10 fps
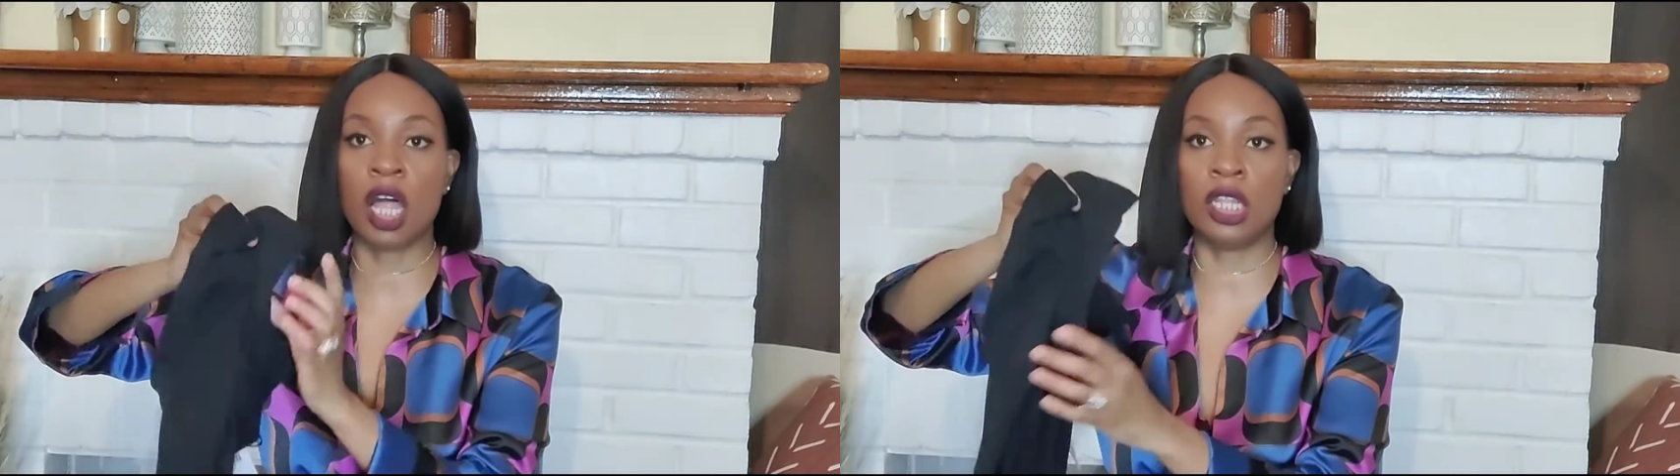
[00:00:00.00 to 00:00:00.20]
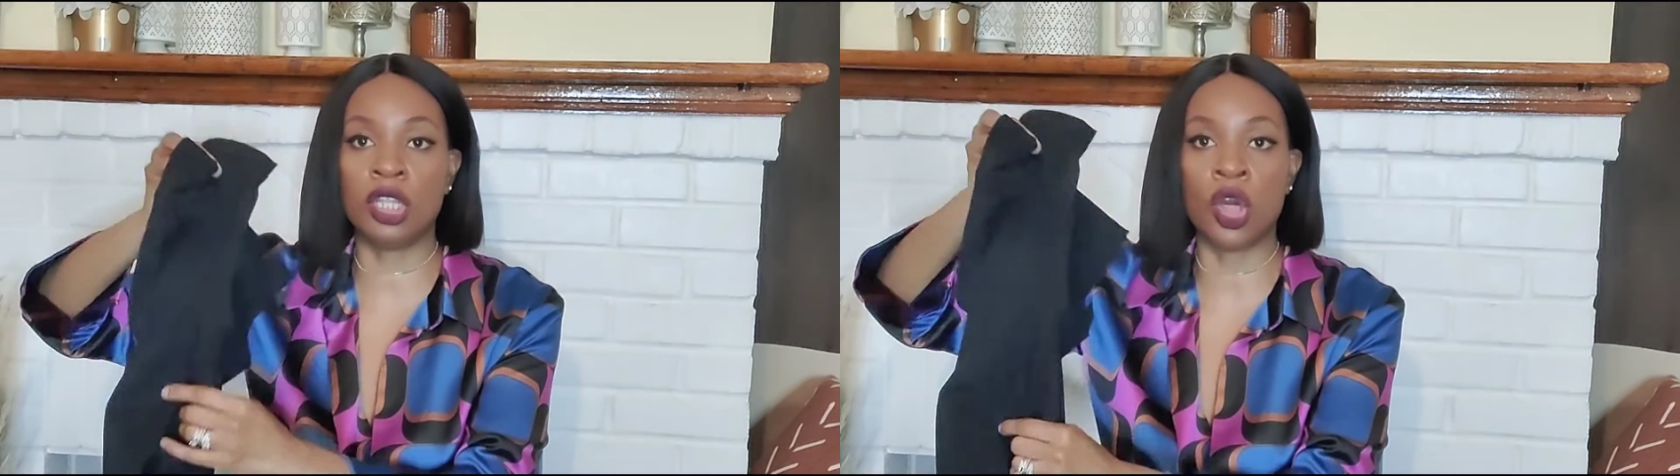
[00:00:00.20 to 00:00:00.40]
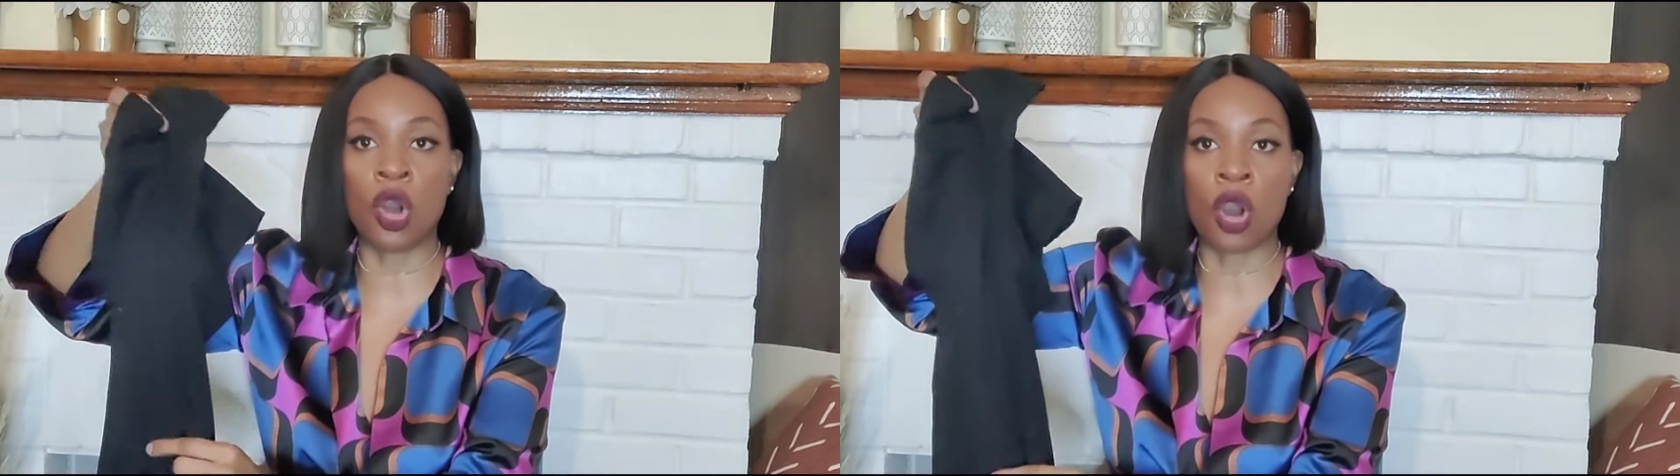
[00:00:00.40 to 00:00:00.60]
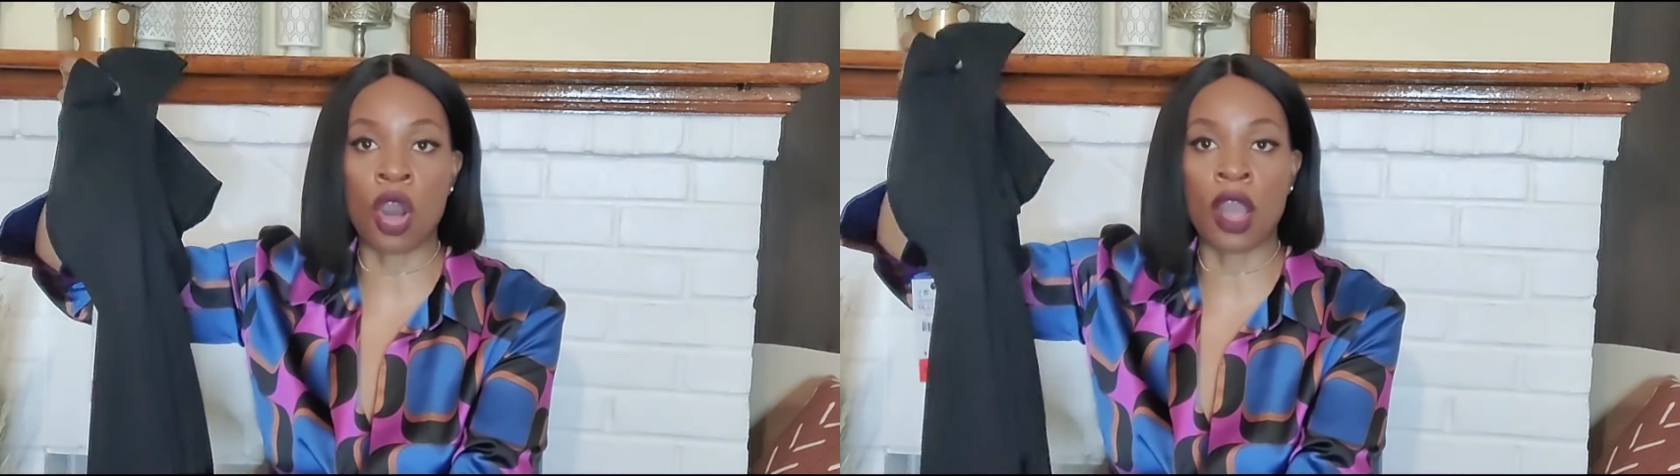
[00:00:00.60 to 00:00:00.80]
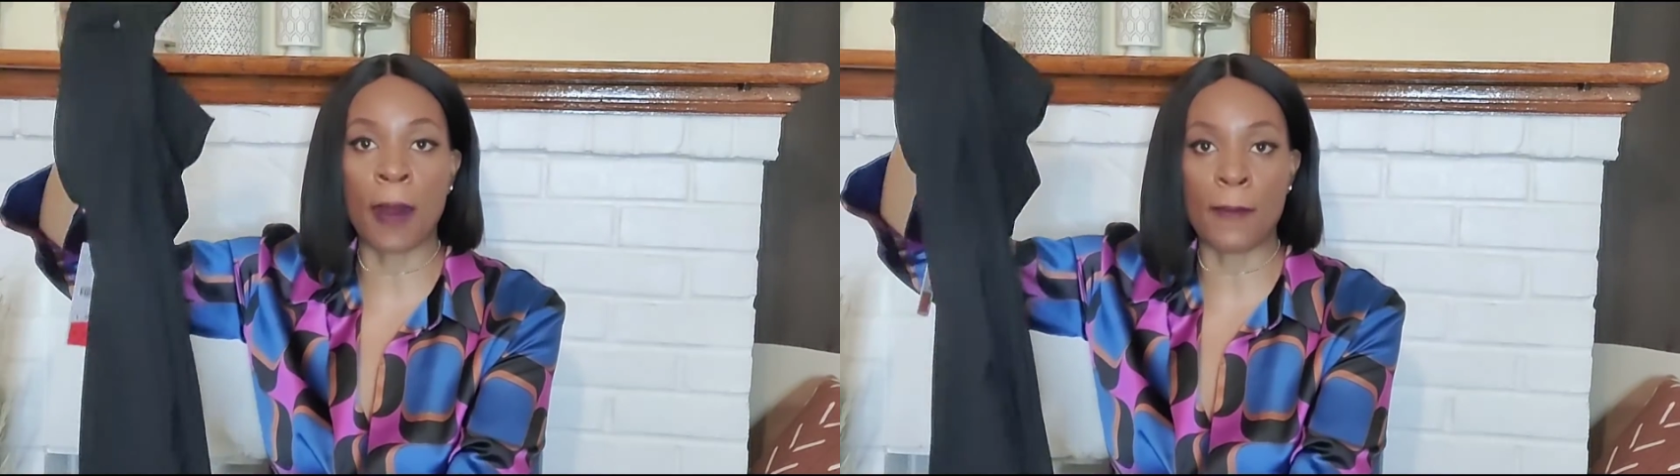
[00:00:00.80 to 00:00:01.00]
a
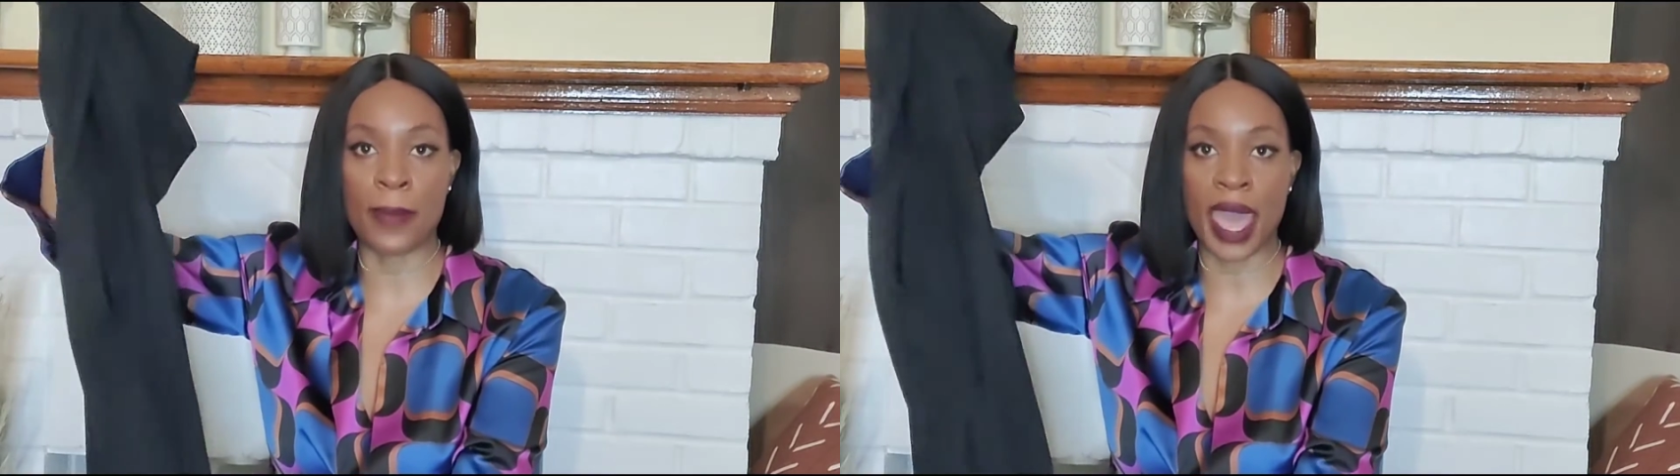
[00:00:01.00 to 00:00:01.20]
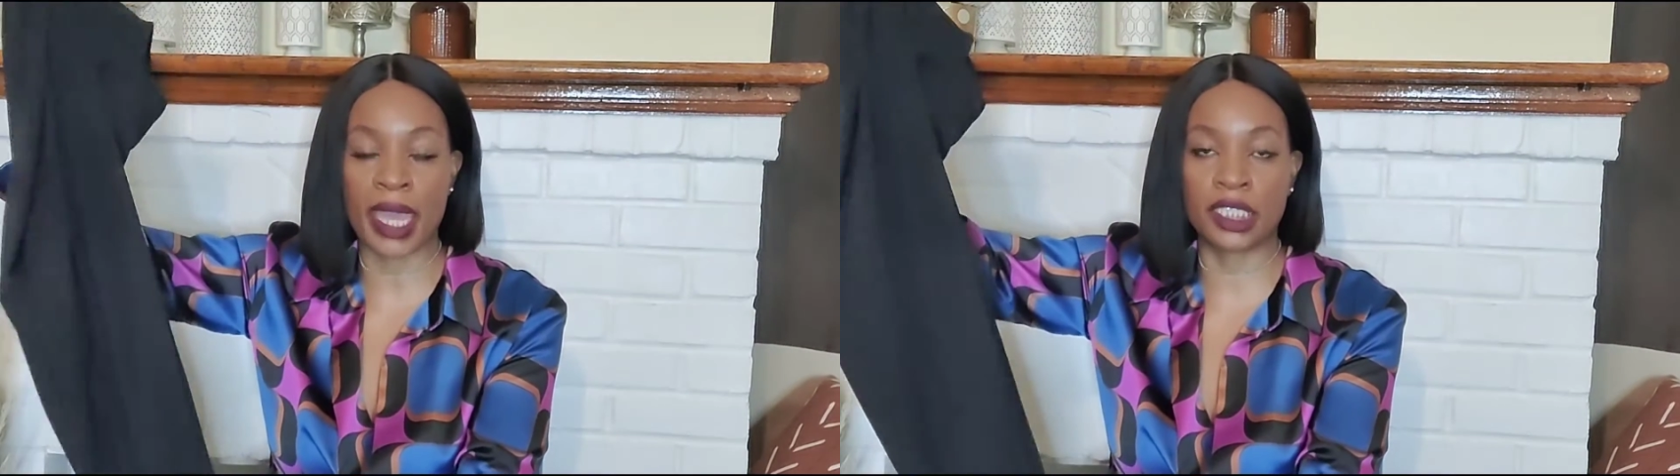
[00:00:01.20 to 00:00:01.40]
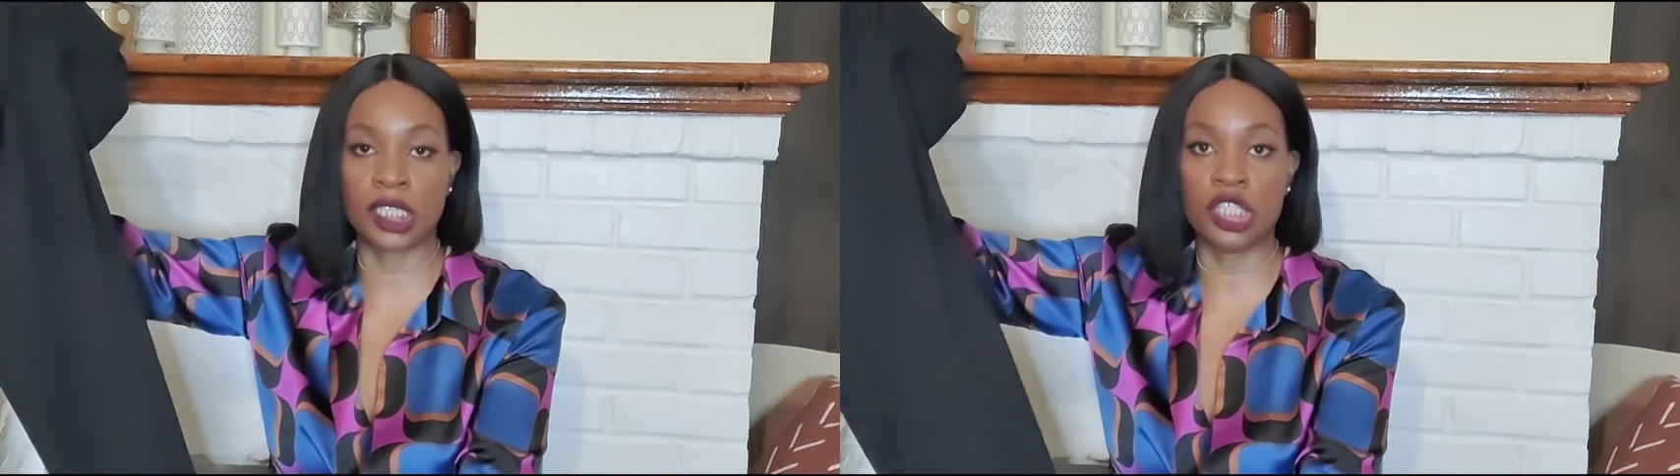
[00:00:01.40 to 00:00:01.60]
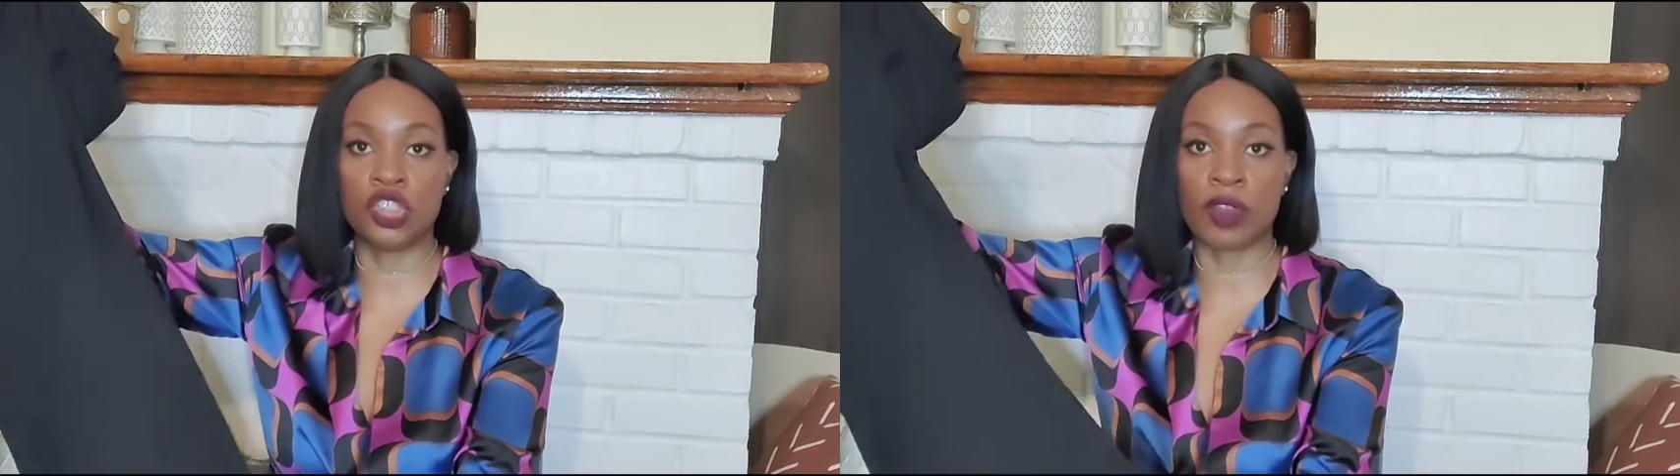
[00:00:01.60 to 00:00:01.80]
long maxi